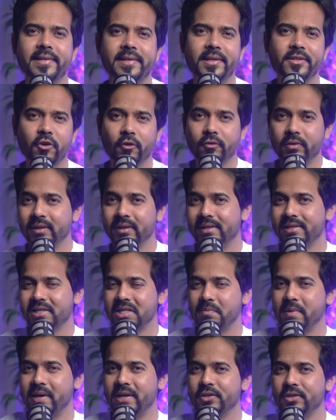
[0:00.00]
it is often
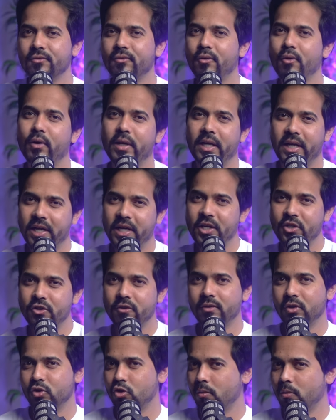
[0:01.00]
customized for each of
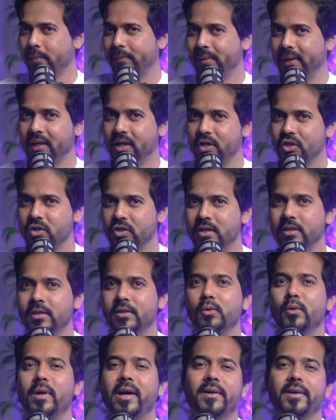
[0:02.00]
the job application
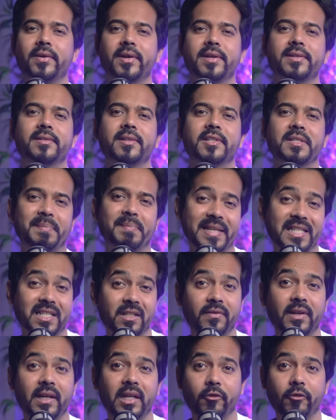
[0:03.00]
to address the
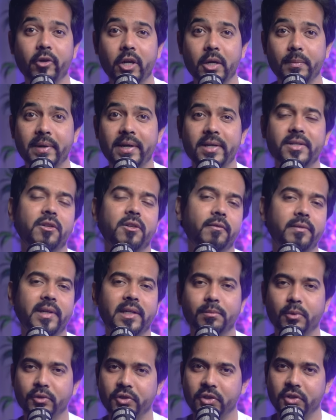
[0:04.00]
specific requirements of that
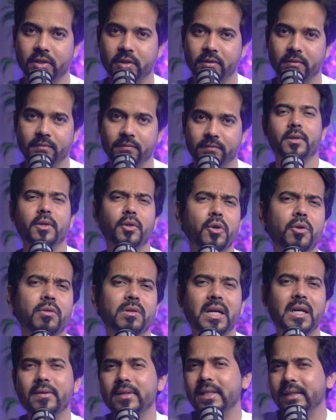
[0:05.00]
position. You know,
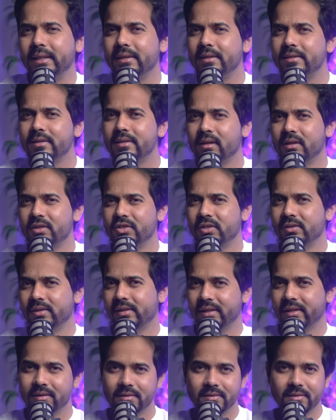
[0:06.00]
cover letters are
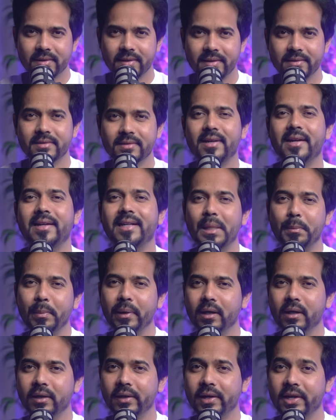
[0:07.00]
generally concise and
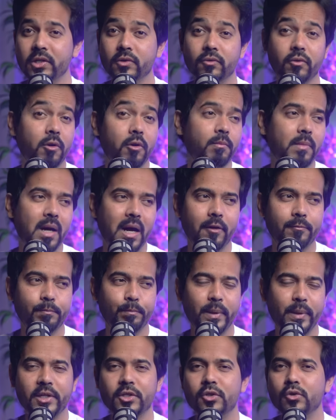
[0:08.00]
typically range from half
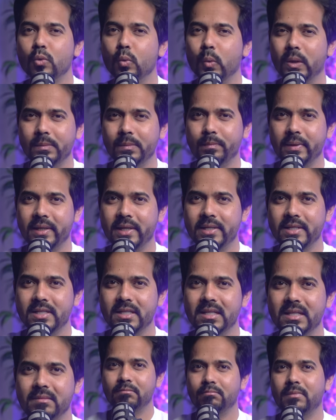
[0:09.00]
page to one
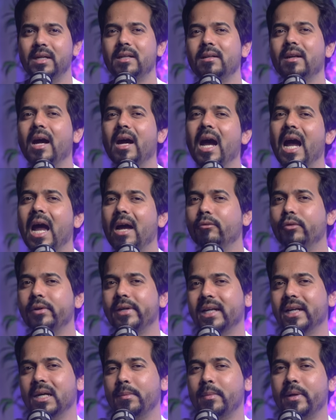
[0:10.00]
page, but I would
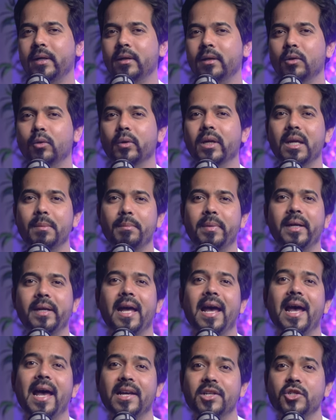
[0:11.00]
recommend to keep it
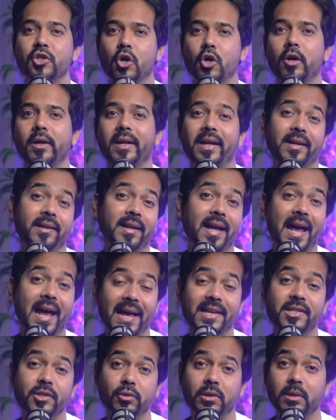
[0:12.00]
as short and
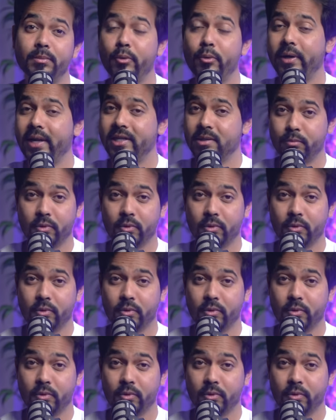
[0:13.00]
as to the point as